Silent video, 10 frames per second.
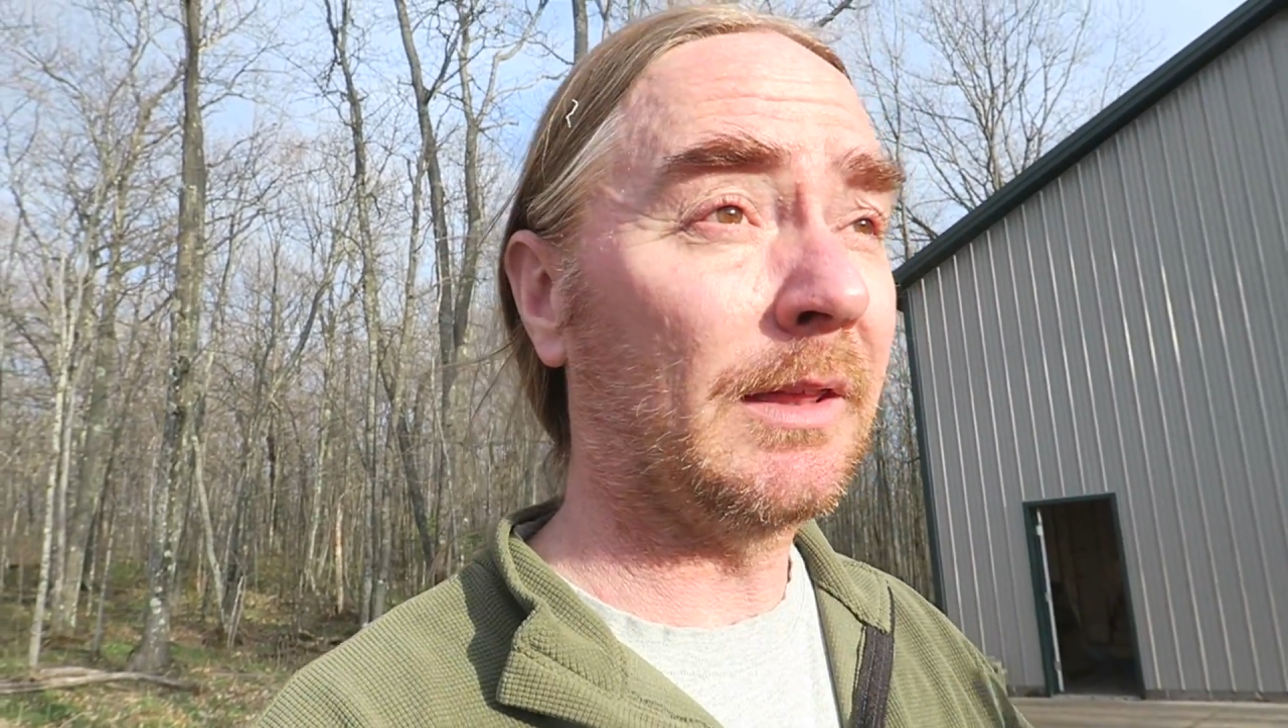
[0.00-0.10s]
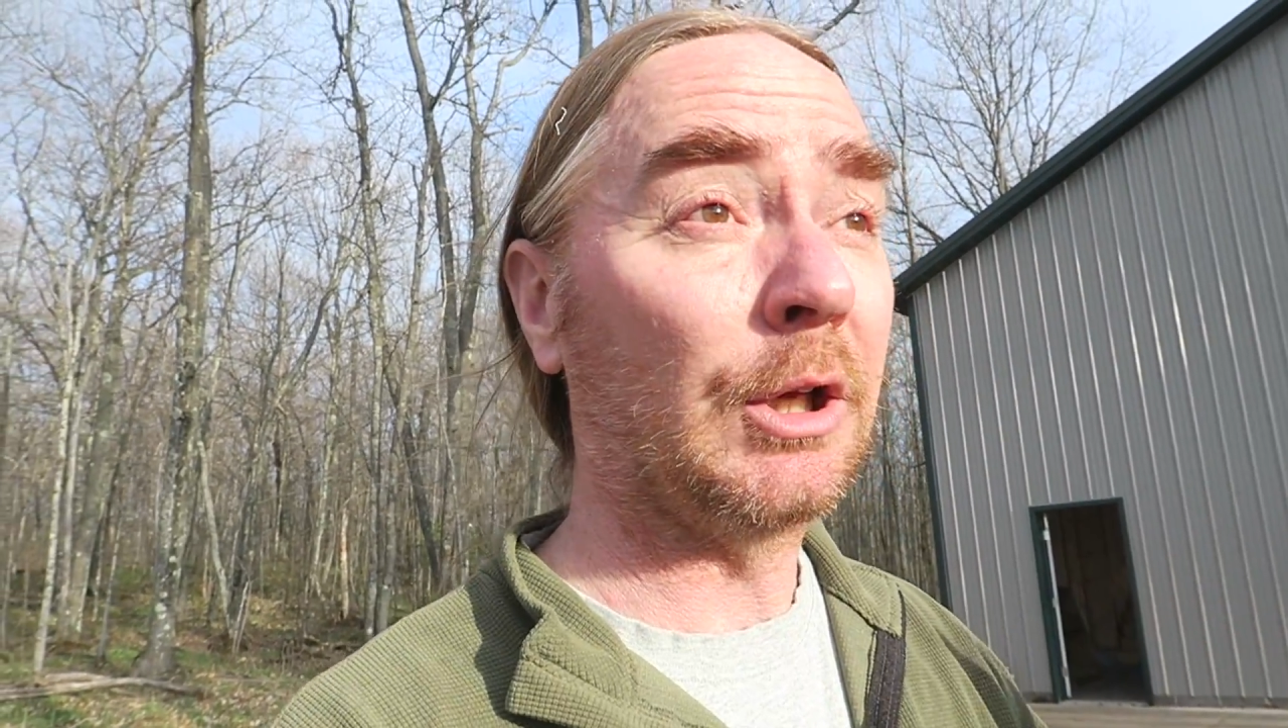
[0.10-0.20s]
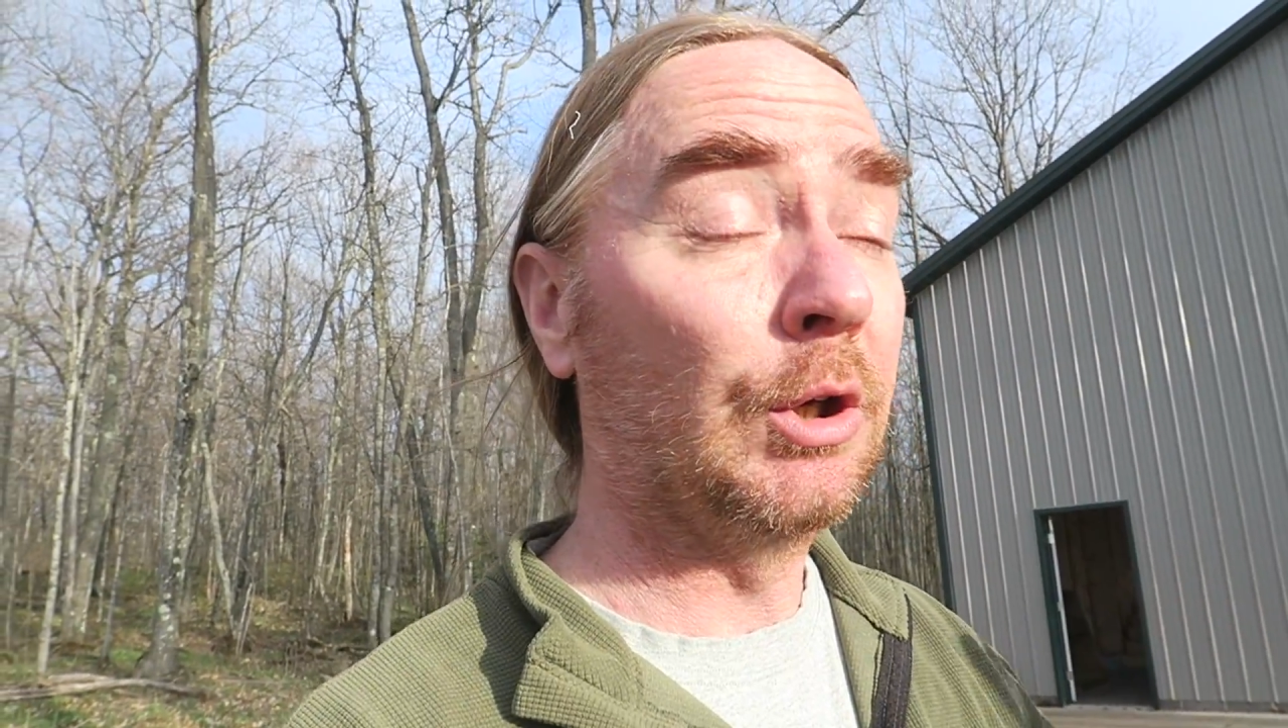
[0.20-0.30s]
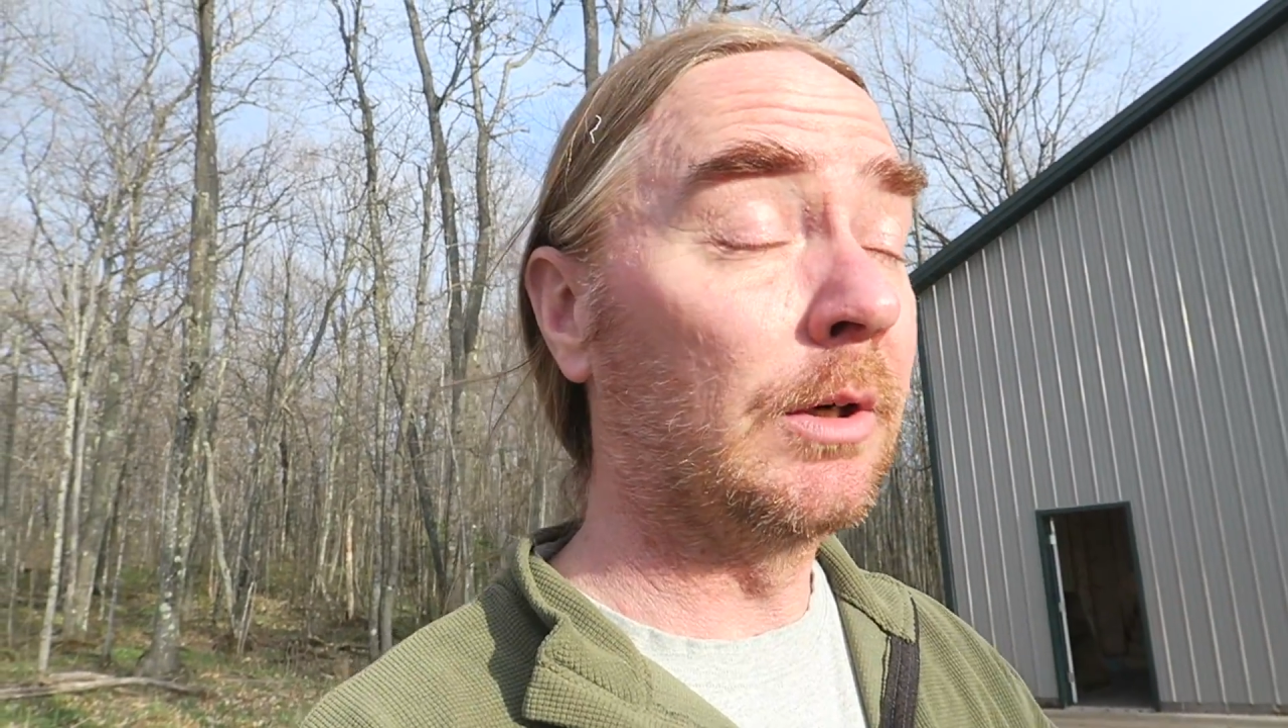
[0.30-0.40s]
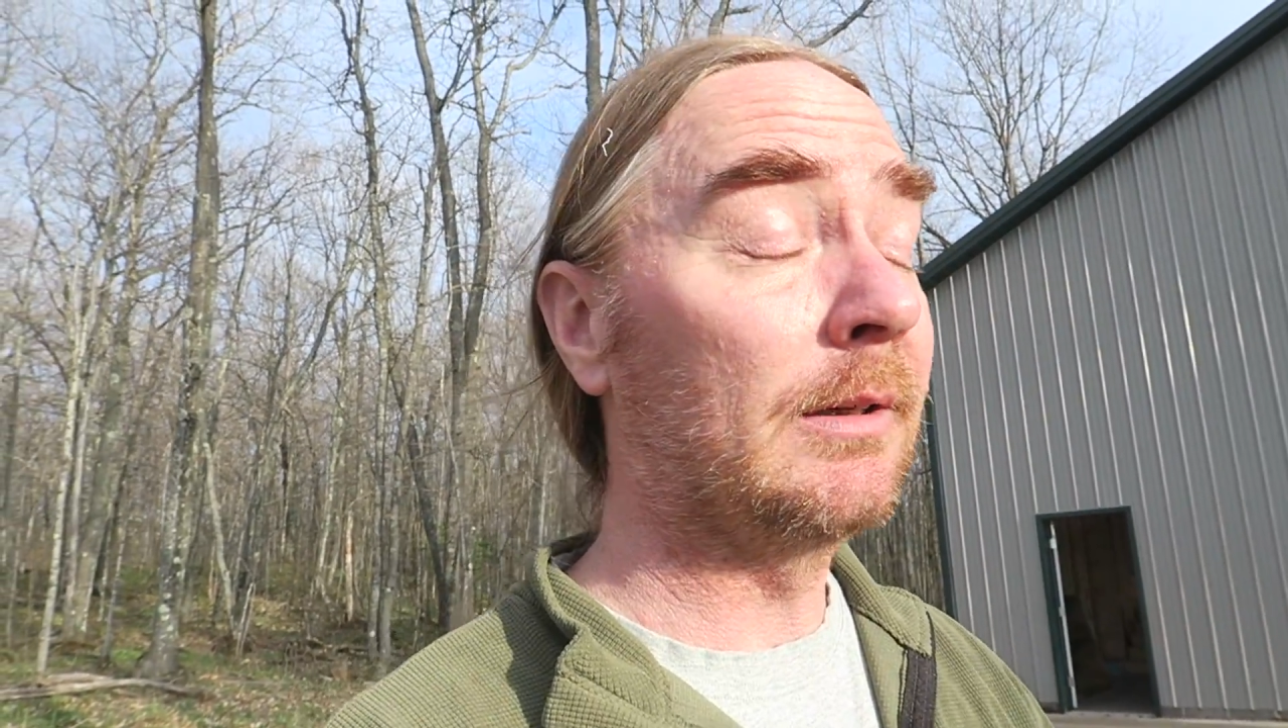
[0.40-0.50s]

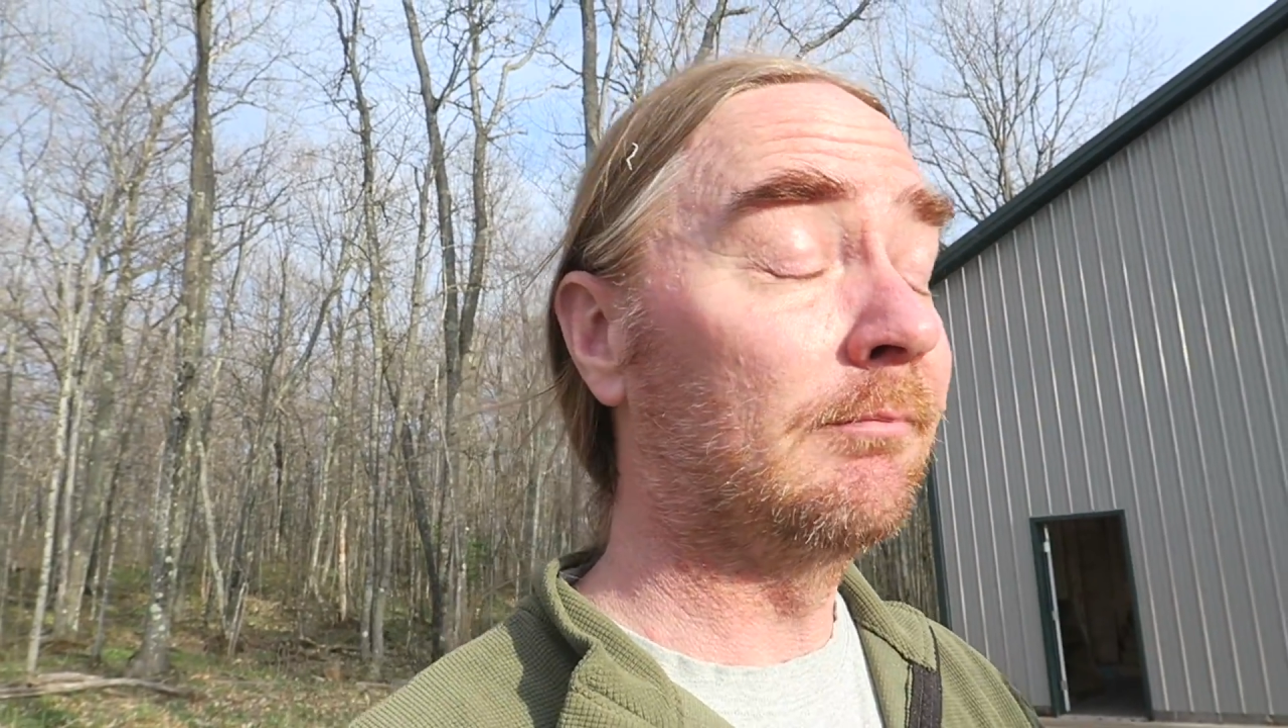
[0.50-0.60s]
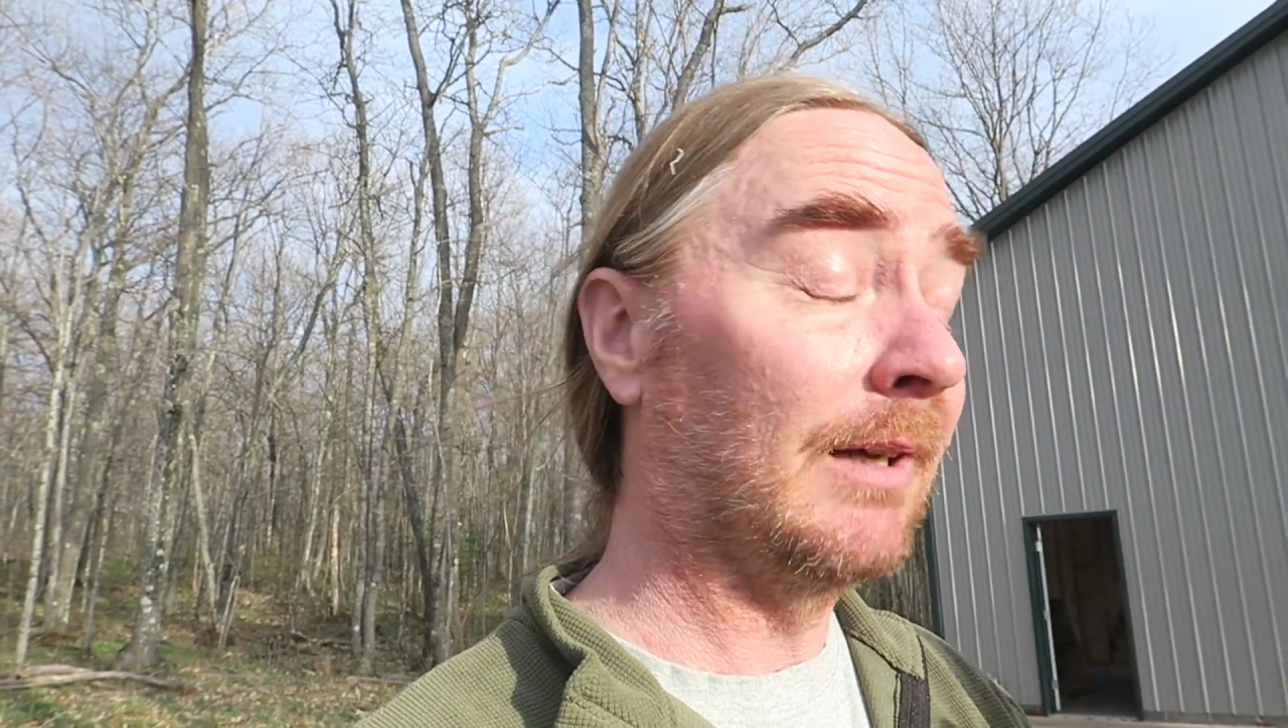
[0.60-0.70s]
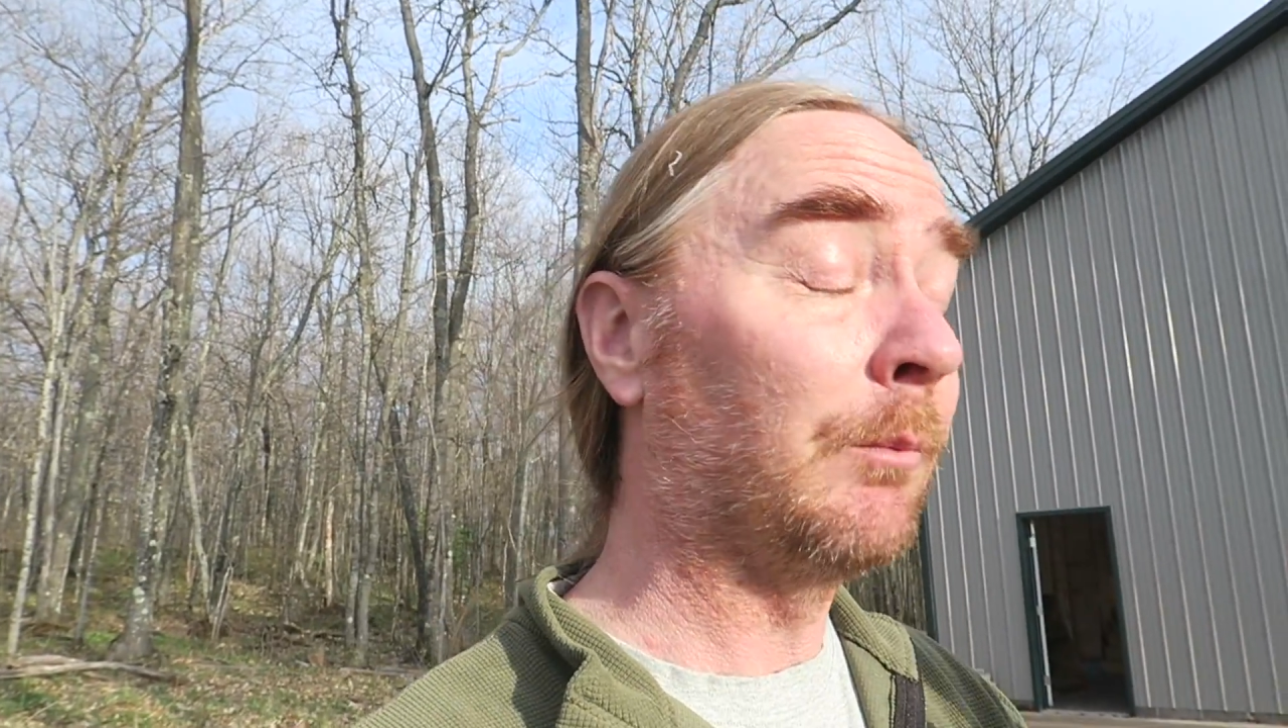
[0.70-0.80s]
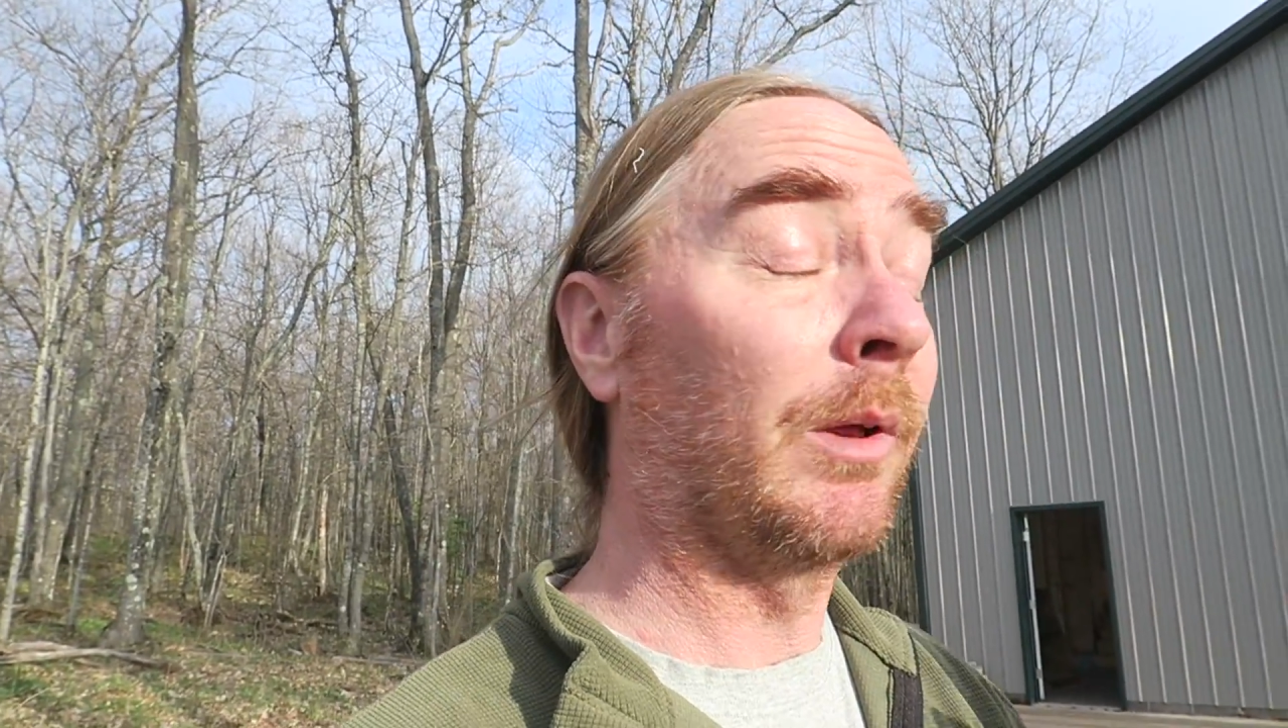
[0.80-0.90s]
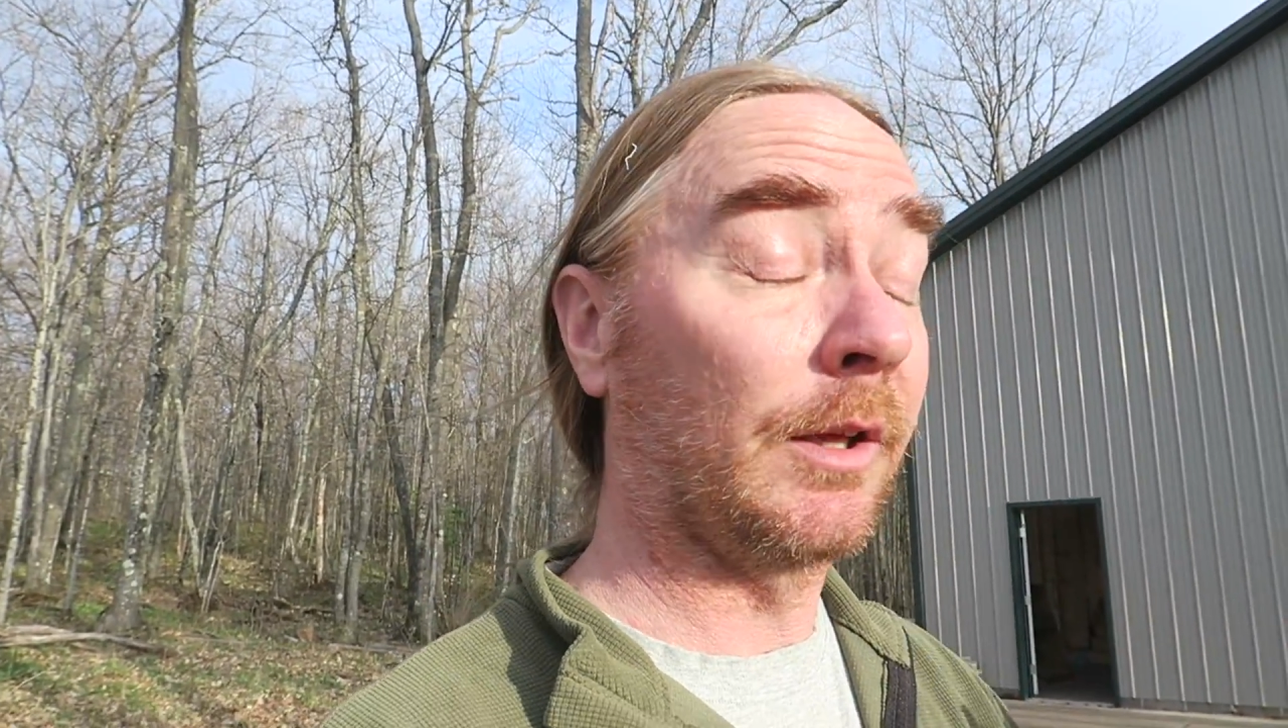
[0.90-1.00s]

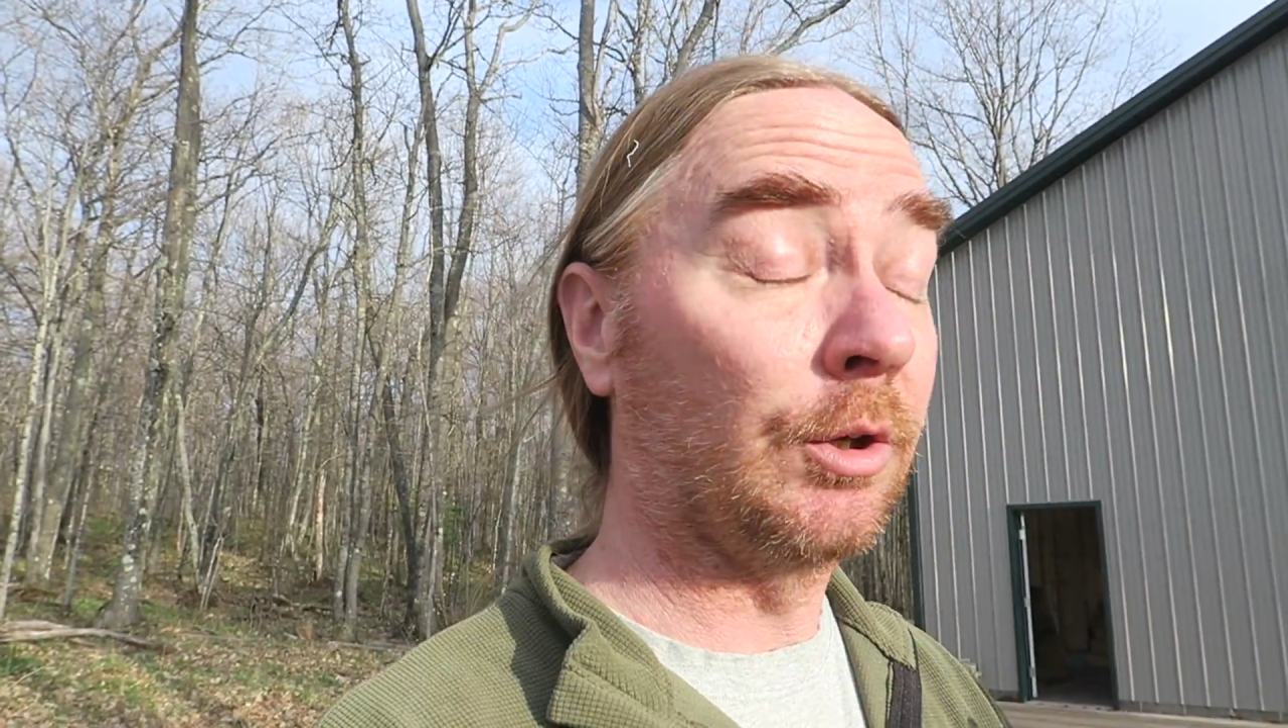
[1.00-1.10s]
a